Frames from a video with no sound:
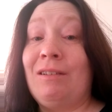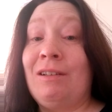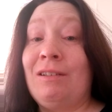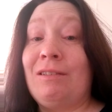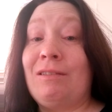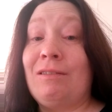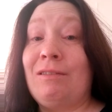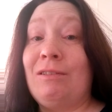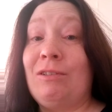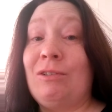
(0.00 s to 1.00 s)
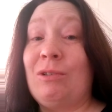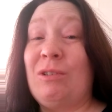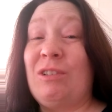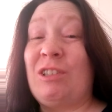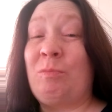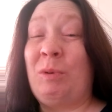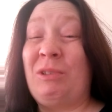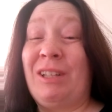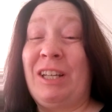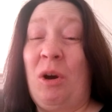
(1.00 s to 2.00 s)
It's
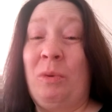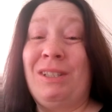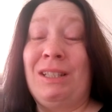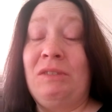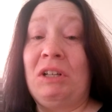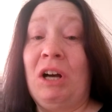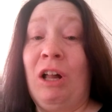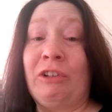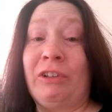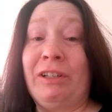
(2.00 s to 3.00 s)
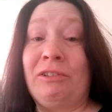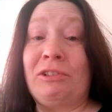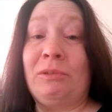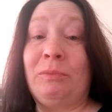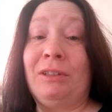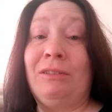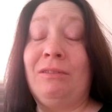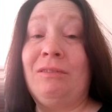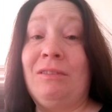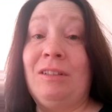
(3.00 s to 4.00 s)
supposed to like always leave the color in or
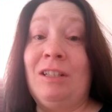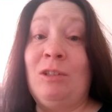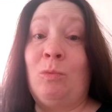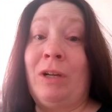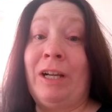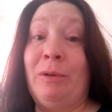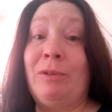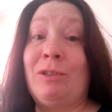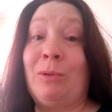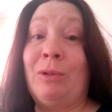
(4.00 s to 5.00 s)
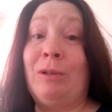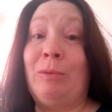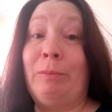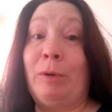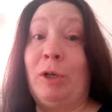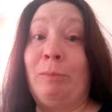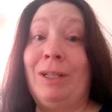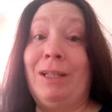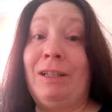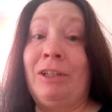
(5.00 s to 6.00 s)
something, is what I always thought what
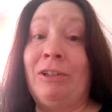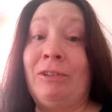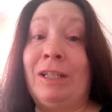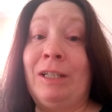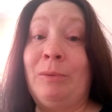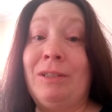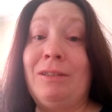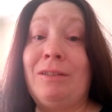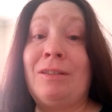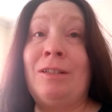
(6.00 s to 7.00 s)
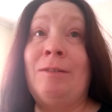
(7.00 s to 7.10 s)
permanent hair dye was.